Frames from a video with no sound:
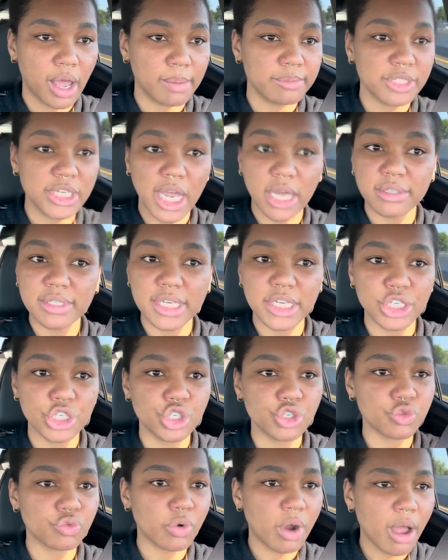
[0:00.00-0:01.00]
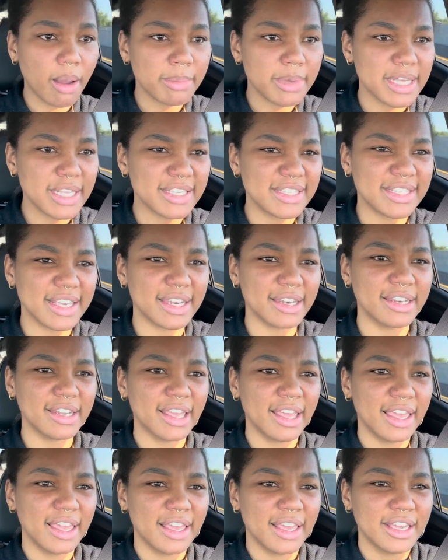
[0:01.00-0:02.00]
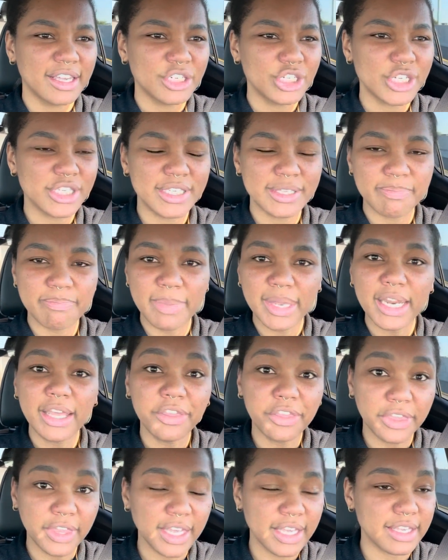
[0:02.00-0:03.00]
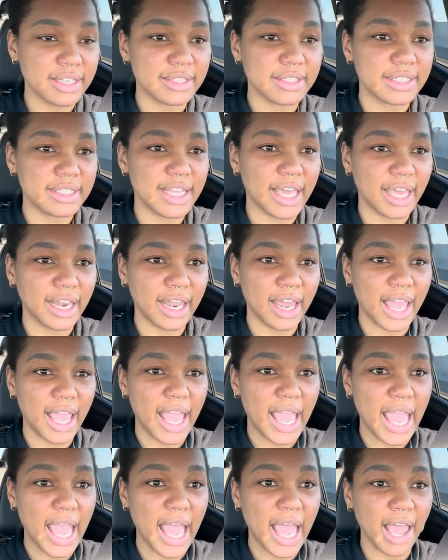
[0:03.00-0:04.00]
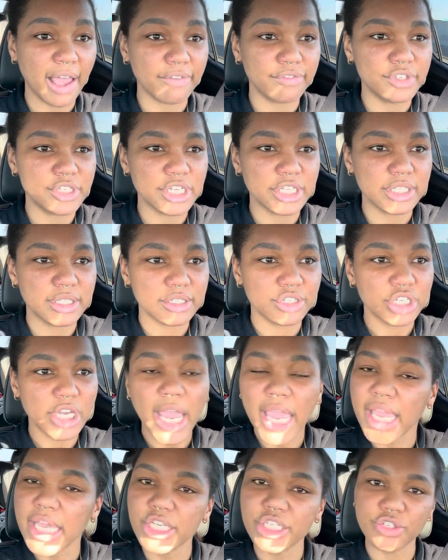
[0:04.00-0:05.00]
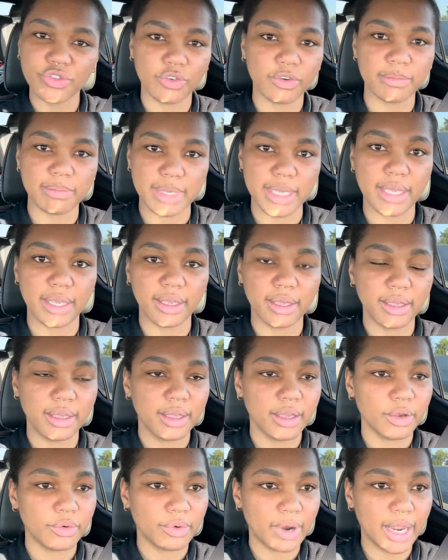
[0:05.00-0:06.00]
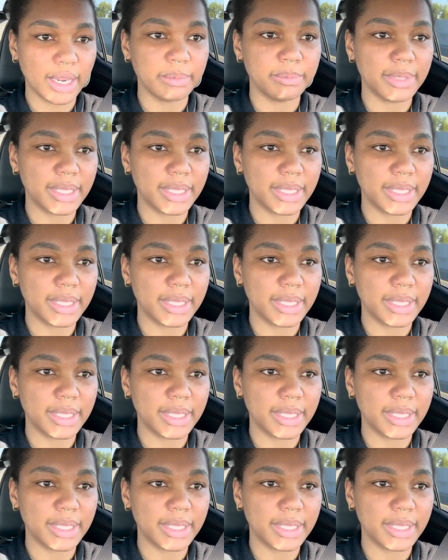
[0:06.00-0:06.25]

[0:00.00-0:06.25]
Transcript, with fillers: childhood traumas and just many things that have just changed for me, right?